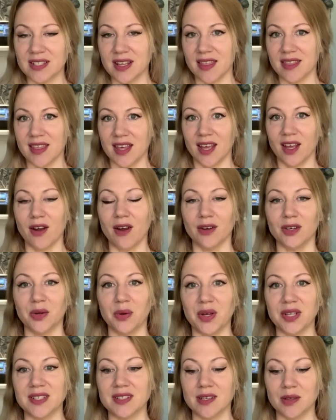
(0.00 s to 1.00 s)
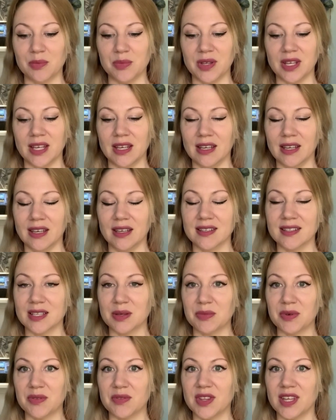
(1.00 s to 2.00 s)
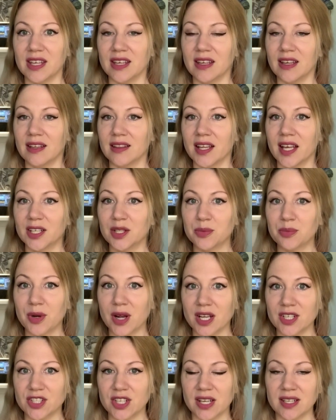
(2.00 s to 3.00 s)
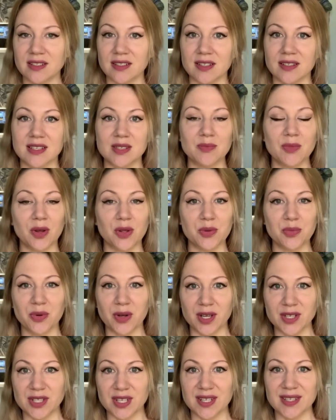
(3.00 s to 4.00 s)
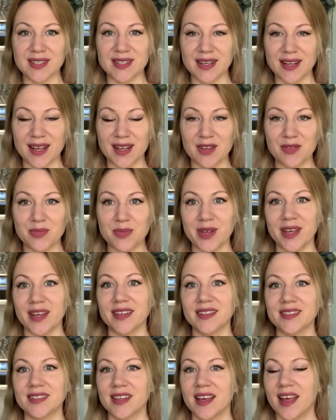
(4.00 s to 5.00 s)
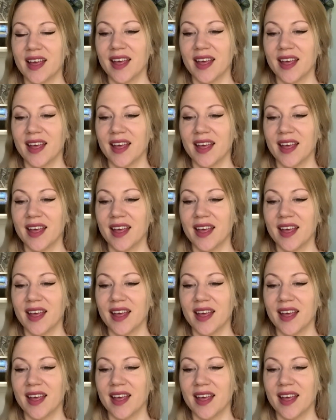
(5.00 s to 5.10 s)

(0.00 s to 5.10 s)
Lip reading: I think, are going to be some of the lighter projects and smaller projects that I have picked,